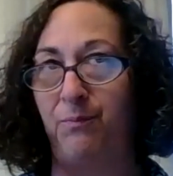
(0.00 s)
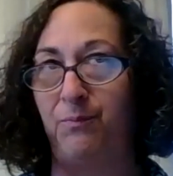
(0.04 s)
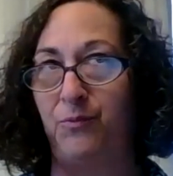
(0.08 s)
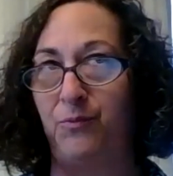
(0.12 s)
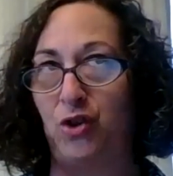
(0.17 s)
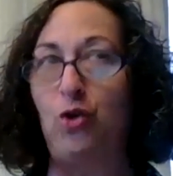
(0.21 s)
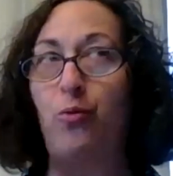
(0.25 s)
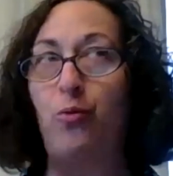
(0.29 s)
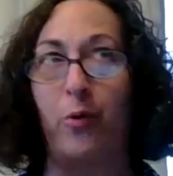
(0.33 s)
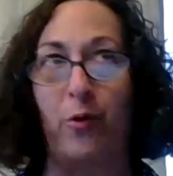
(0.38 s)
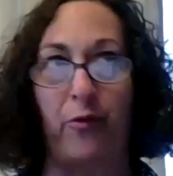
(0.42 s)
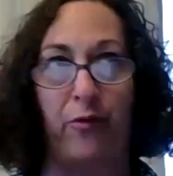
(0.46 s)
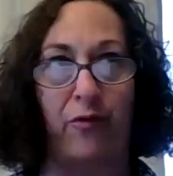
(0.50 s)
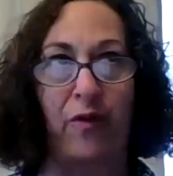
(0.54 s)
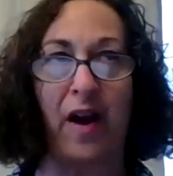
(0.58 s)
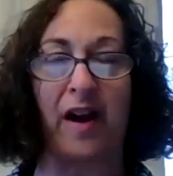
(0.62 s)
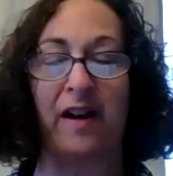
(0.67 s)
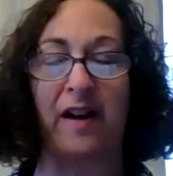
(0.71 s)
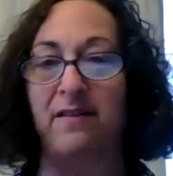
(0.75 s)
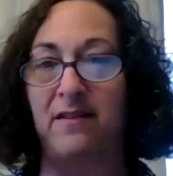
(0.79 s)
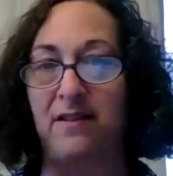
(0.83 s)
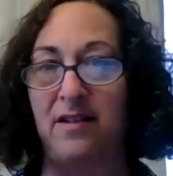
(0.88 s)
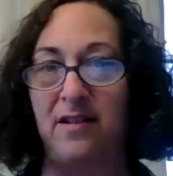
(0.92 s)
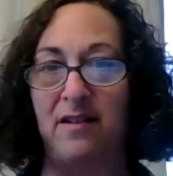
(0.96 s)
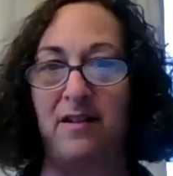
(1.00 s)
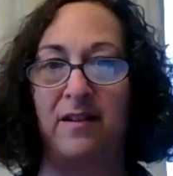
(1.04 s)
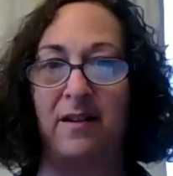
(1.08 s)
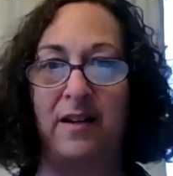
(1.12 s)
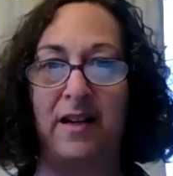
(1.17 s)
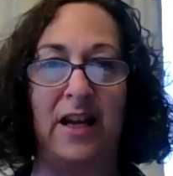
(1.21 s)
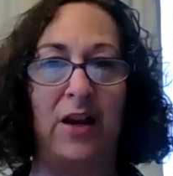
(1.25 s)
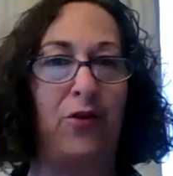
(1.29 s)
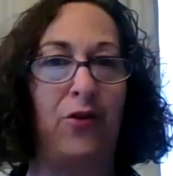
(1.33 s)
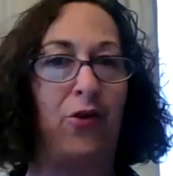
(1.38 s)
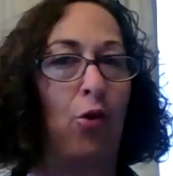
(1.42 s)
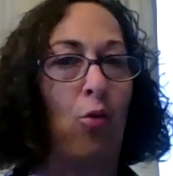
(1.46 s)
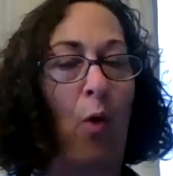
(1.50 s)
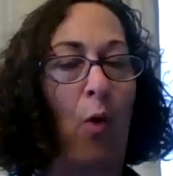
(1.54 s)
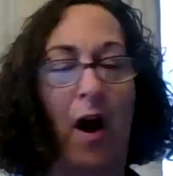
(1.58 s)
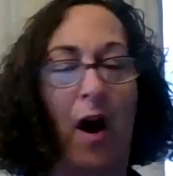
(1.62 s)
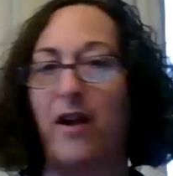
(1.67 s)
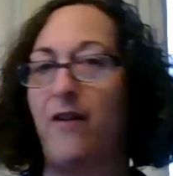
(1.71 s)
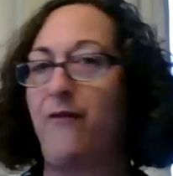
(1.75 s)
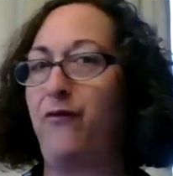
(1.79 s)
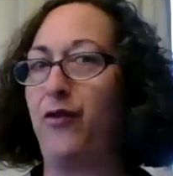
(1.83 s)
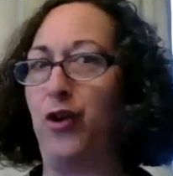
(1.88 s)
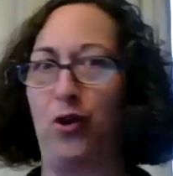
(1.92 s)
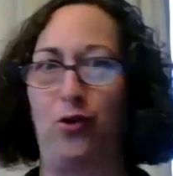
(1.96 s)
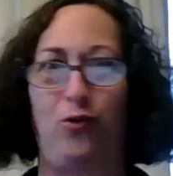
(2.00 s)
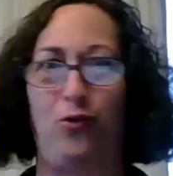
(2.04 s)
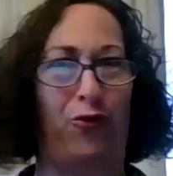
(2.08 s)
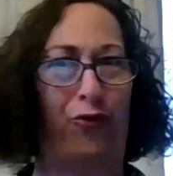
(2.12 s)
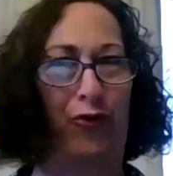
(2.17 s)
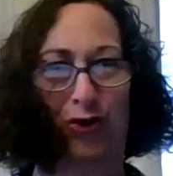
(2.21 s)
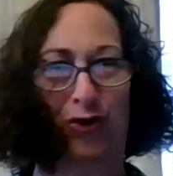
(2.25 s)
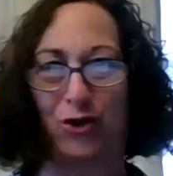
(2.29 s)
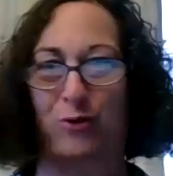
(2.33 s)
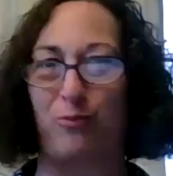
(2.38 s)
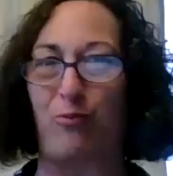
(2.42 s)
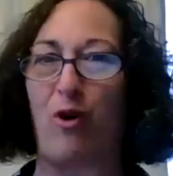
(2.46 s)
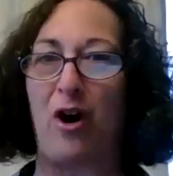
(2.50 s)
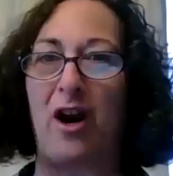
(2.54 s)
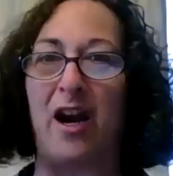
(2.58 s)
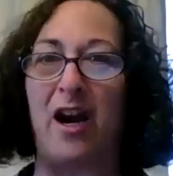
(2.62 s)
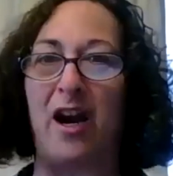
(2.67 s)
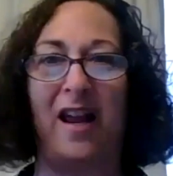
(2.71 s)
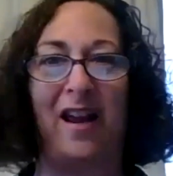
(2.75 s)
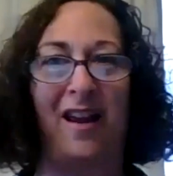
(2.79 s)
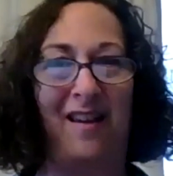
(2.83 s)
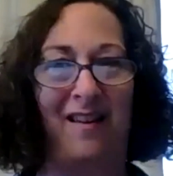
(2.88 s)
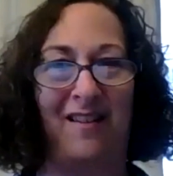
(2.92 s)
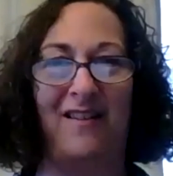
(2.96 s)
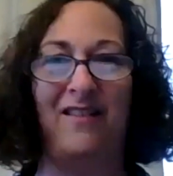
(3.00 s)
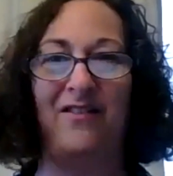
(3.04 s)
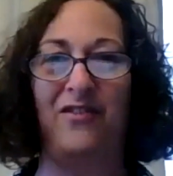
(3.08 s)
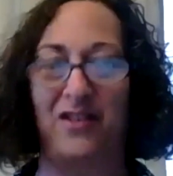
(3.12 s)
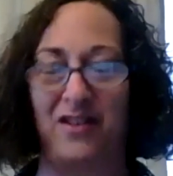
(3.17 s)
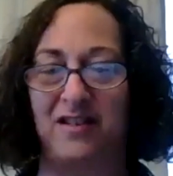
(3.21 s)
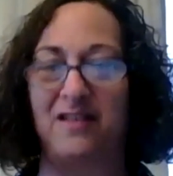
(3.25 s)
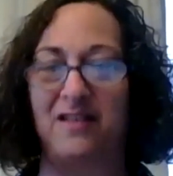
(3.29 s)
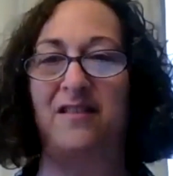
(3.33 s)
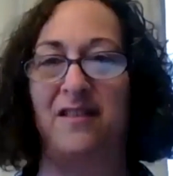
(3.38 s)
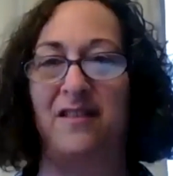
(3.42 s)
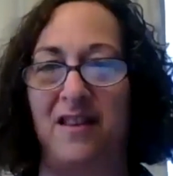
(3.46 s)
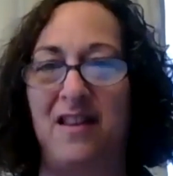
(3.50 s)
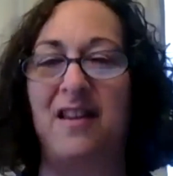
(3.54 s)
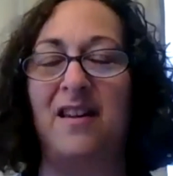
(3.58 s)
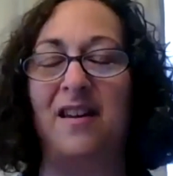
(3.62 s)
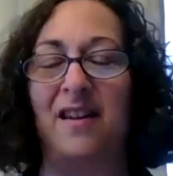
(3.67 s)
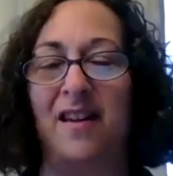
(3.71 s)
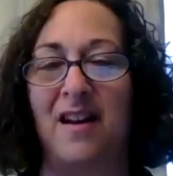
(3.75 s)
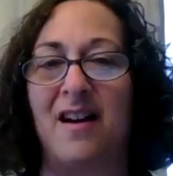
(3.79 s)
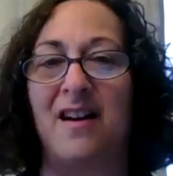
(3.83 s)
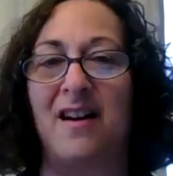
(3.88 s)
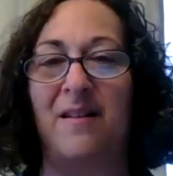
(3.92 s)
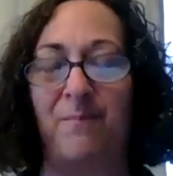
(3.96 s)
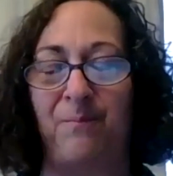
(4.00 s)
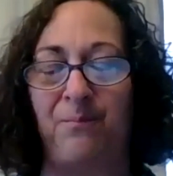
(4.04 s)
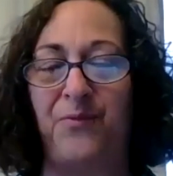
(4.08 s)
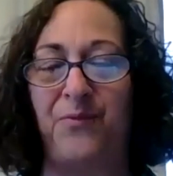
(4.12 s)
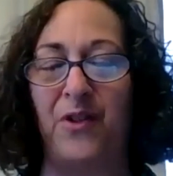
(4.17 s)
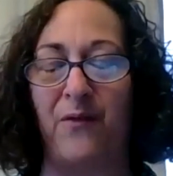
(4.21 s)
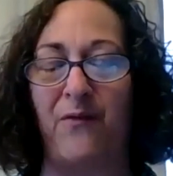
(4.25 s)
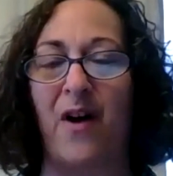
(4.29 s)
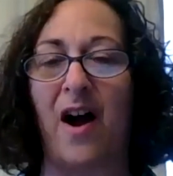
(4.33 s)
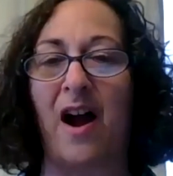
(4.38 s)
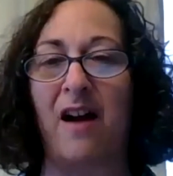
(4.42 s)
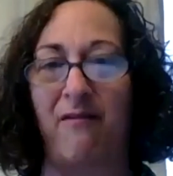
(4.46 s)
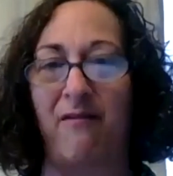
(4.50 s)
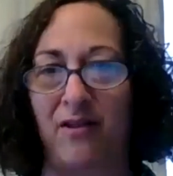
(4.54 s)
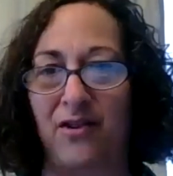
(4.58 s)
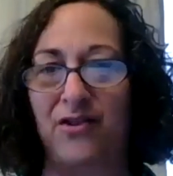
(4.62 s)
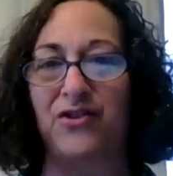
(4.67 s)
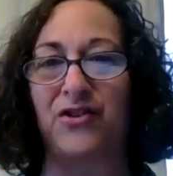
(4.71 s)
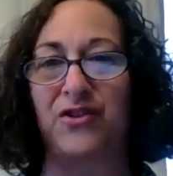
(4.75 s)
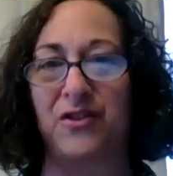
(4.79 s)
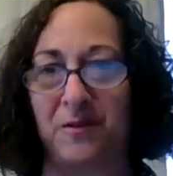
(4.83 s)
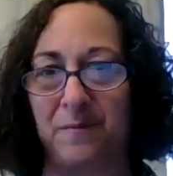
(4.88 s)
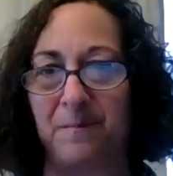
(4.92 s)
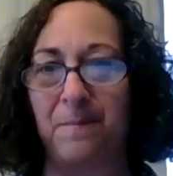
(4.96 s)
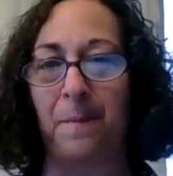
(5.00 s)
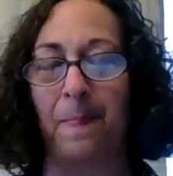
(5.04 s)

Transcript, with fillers: to prevent either one of you for spreading the the, um, the virus.